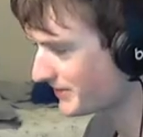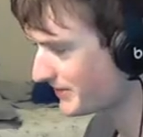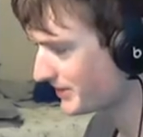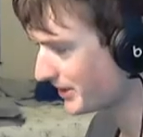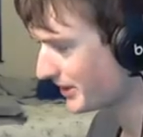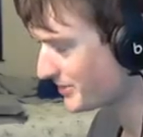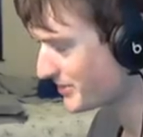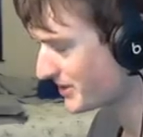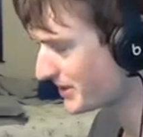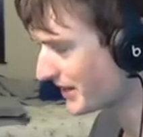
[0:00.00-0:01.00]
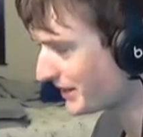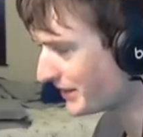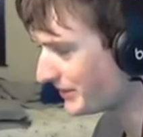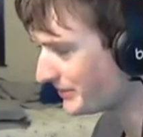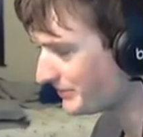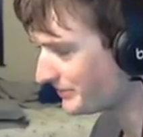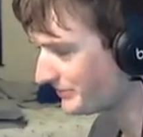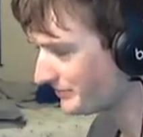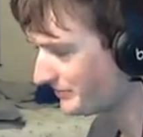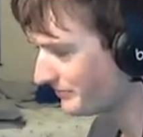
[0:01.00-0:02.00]
Alright, I'm just gonna die now.
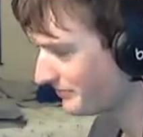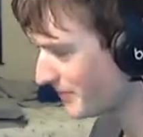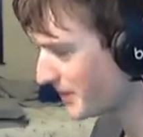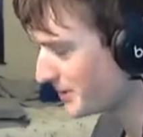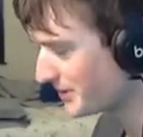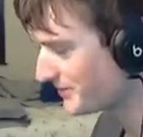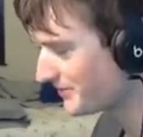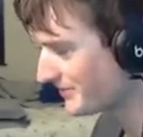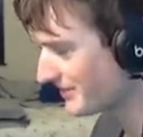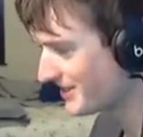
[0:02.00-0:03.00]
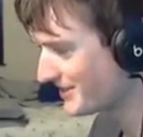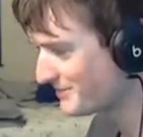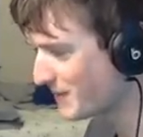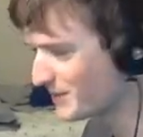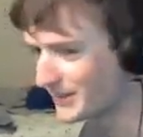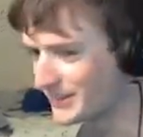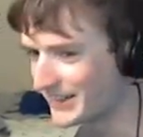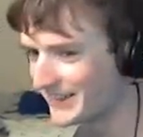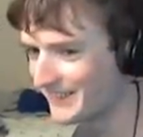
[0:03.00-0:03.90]
Maybe. Maybe I'll die.